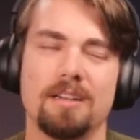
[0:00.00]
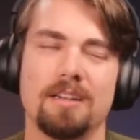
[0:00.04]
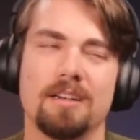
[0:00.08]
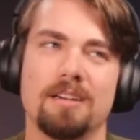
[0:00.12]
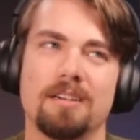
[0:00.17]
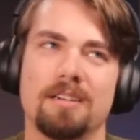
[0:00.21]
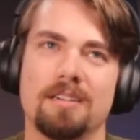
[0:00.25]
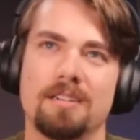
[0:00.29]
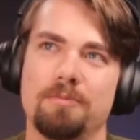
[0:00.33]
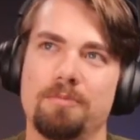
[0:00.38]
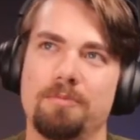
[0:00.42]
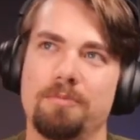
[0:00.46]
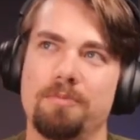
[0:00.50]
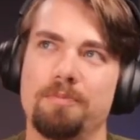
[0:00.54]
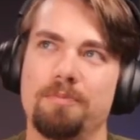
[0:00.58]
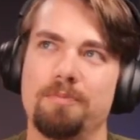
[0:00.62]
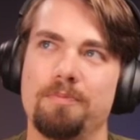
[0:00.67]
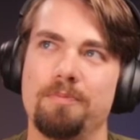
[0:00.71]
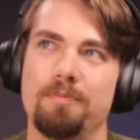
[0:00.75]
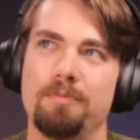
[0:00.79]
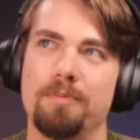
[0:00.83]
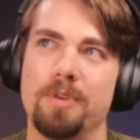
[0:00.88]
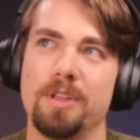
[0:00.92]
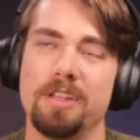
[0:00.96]

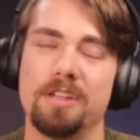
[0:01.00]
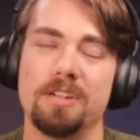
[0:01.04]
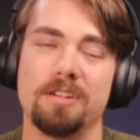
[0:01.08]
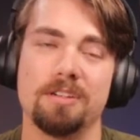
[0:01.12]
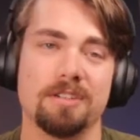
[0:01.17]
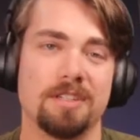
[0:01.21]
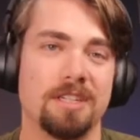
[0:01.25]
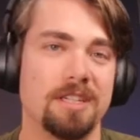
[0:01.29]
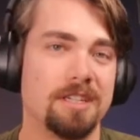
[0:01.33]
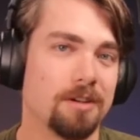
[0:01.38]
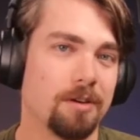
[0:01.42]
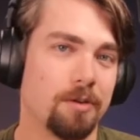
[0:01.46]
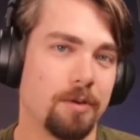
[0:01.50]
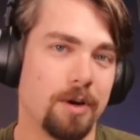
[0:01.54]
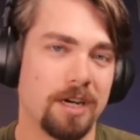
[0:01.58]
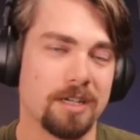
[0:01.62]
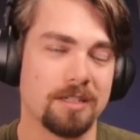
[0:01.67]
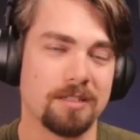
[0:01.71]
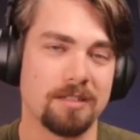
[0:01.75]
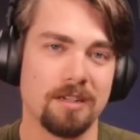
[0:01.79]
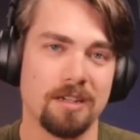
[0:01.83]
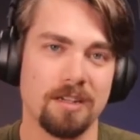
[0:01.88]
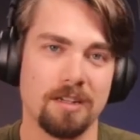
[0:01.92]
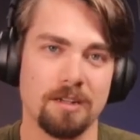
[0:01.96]
But then your teacher
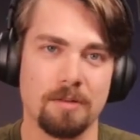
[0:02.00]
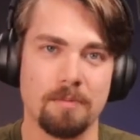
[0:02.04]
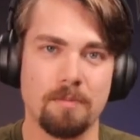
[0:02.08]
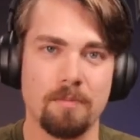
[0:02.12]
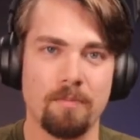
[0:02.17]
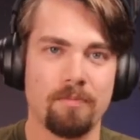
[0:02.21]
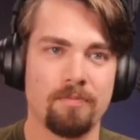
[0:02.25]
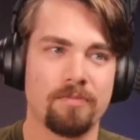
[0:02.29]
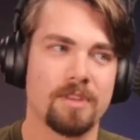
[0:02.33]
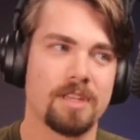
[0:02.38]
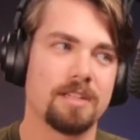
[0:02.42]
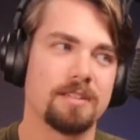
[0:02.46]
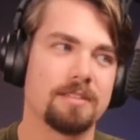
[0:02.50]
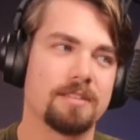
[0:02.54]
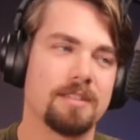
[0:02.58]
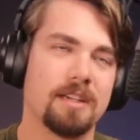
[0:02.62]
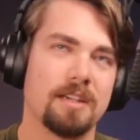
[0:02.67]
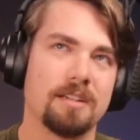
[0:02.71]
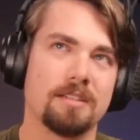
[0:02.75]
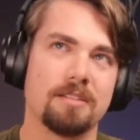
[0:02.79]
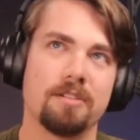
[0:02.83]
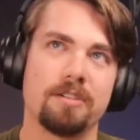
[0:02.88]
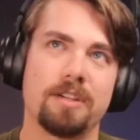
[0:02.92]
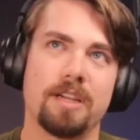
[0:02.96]
walks in,
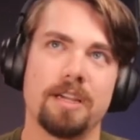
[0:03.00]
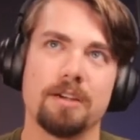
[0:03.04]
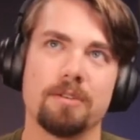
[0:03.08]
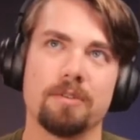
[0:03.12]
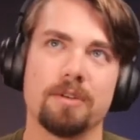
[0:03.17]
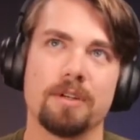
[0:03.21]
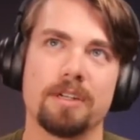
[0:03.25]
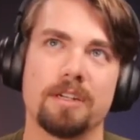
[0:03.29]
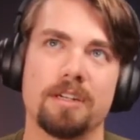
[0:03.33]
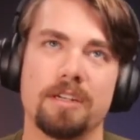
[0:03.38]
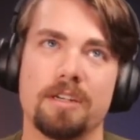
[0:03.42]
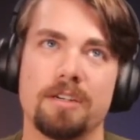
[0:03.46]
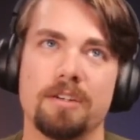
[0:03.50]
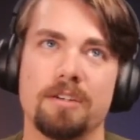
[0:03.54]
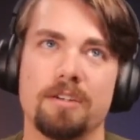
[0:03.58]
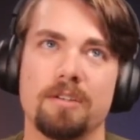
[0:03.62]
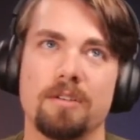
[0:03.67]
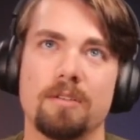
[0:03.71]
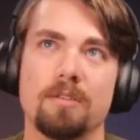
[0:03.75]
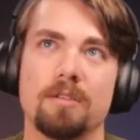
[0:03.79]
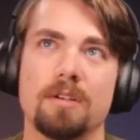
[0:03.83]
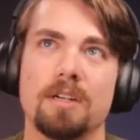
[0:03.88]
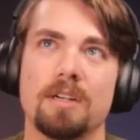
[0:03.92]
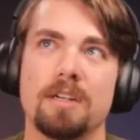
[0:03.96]
says, "Okay, we're gonna
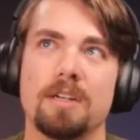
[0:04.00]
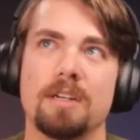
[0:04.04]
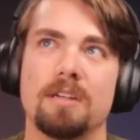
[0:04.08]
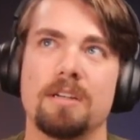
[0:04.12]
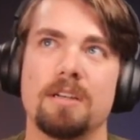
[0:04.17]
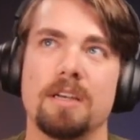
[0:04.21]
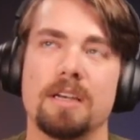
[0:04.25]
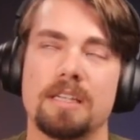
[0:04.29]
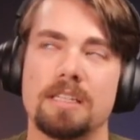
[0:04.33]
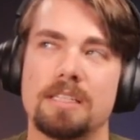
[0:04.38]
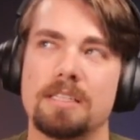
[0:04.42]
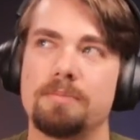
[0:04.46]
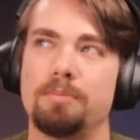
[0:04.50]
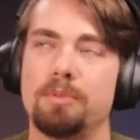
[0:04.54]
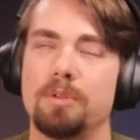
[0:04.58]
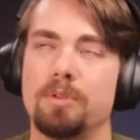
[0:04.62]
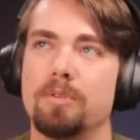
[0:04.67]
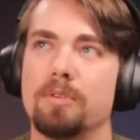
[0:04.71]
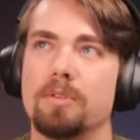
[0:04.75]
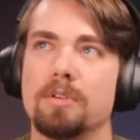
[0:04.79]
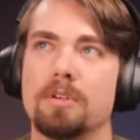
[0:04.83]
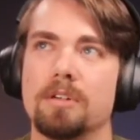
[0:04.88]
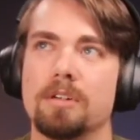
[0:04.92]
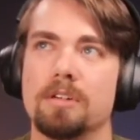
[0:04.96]
go
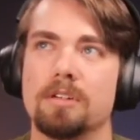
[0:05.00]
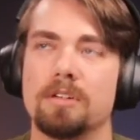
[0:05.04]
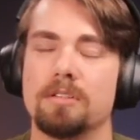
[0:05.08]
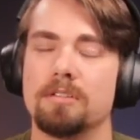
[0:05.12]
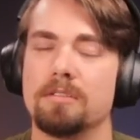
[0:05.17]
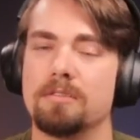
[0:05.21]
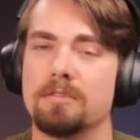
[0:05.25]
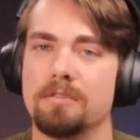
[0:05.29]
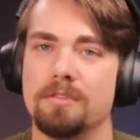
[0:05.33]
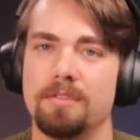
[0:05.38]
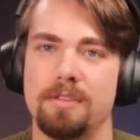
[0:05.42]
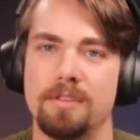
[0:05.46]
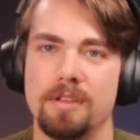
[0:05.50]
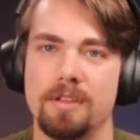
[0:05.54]
explore